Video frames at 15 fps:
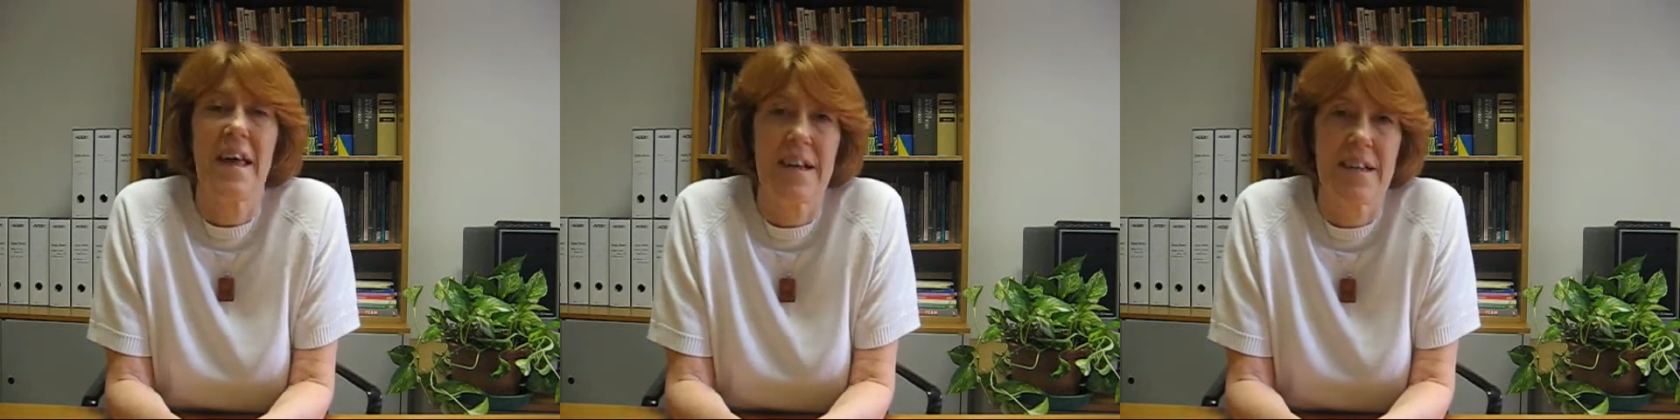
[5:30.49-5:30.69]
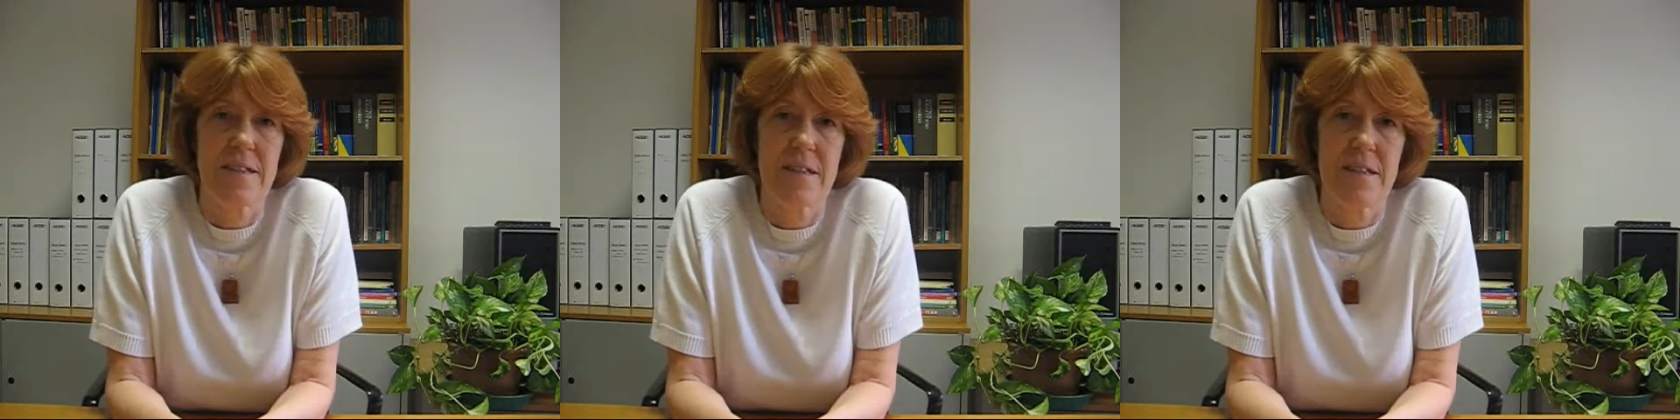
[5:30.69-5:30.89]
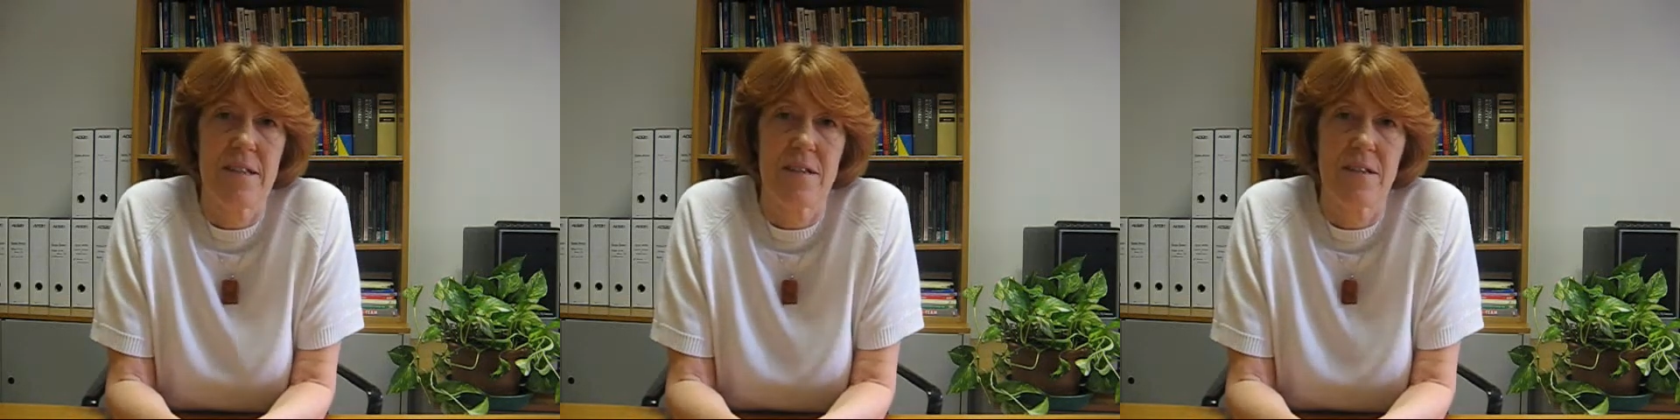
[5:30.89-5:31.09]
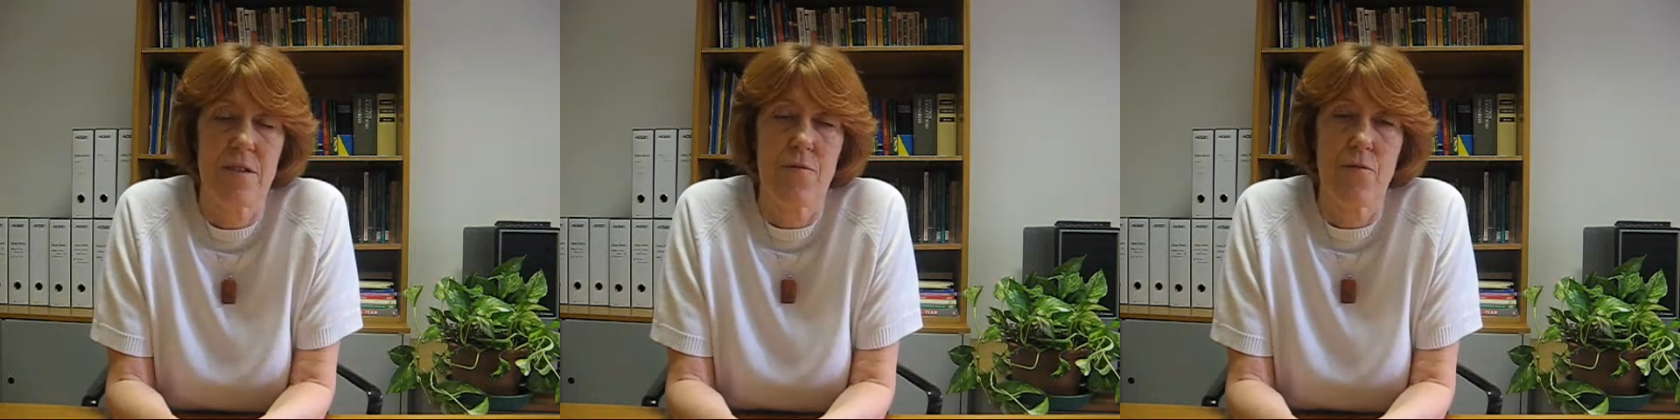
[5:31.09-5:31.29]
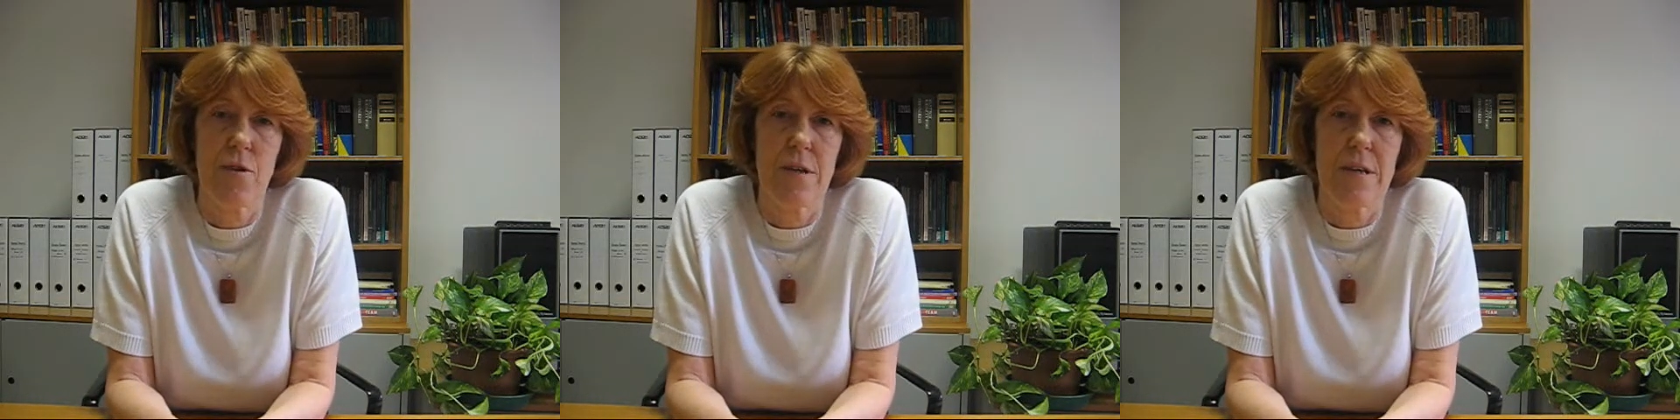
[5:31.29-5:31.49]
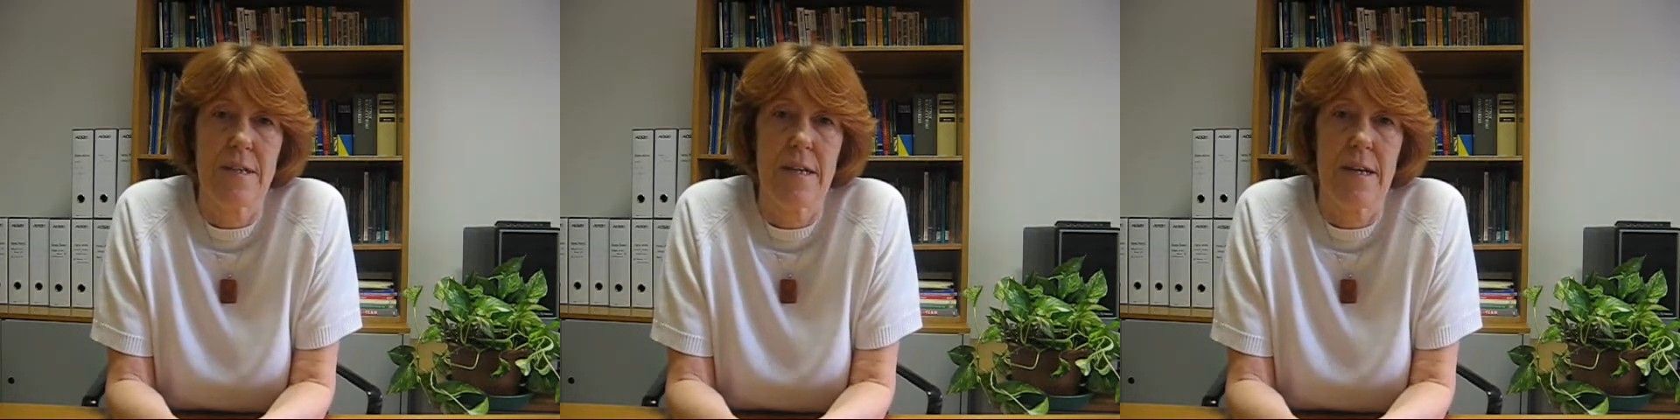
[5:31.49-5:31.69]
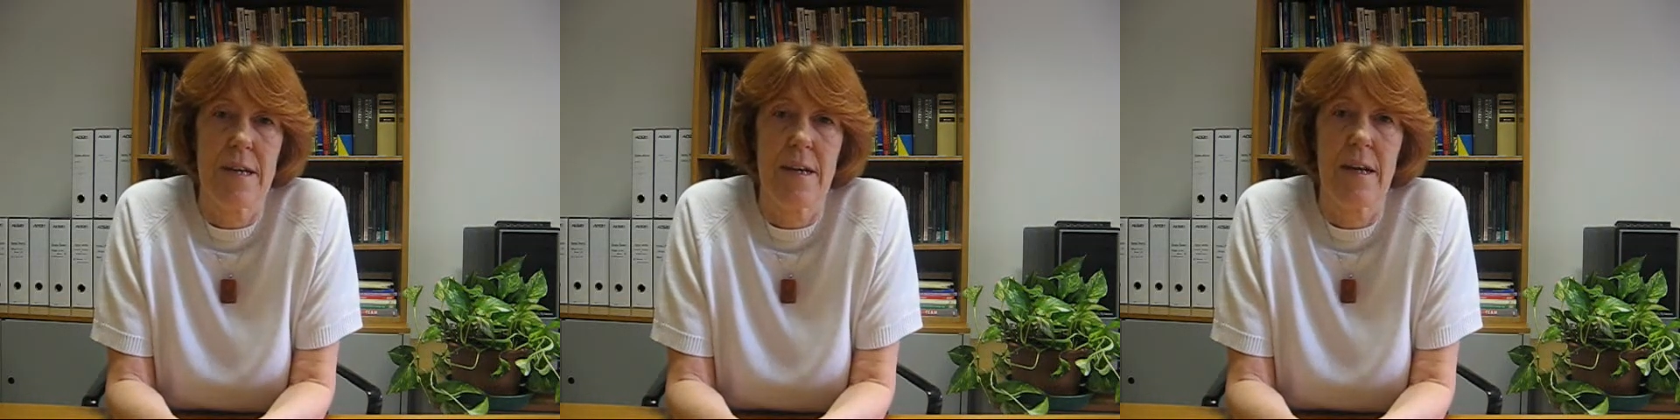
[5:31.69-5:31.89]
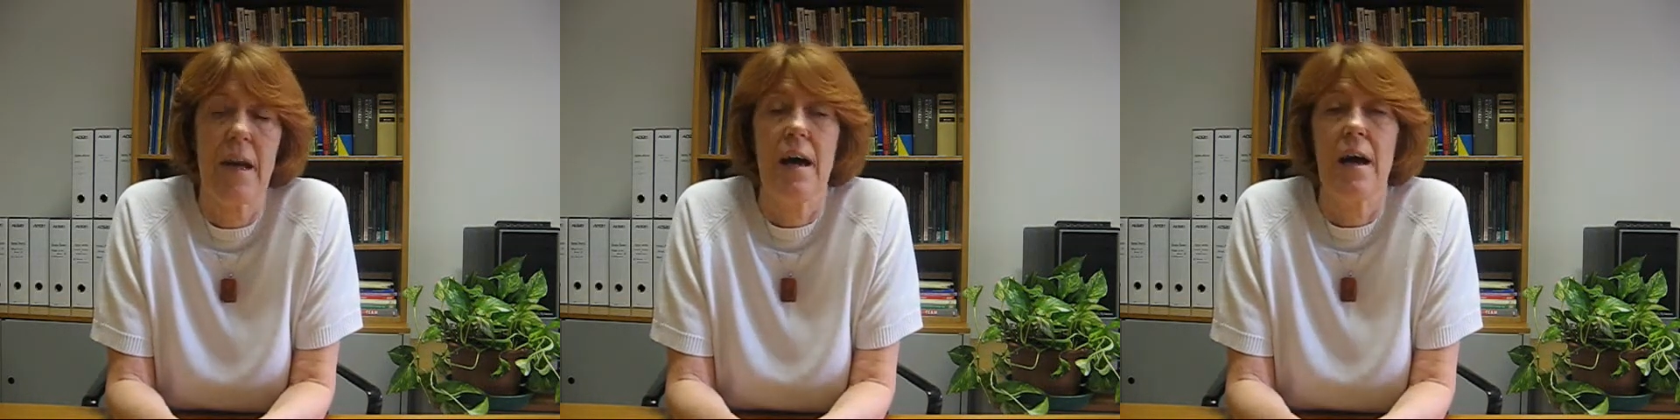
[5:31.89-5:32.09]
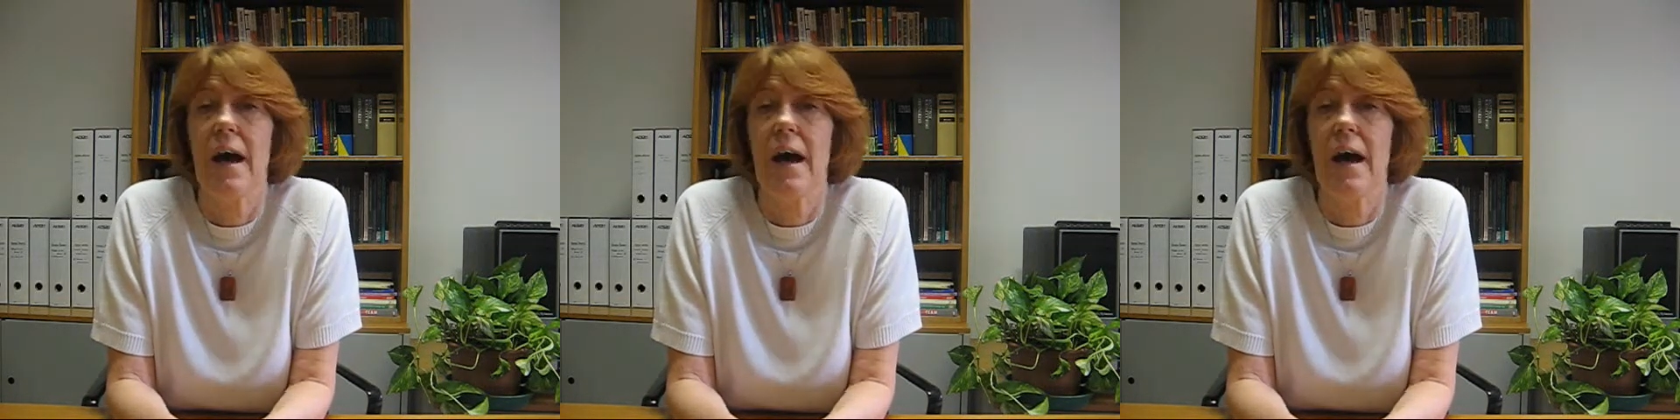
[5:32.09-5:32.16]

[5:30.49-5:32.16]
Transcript: extensive reading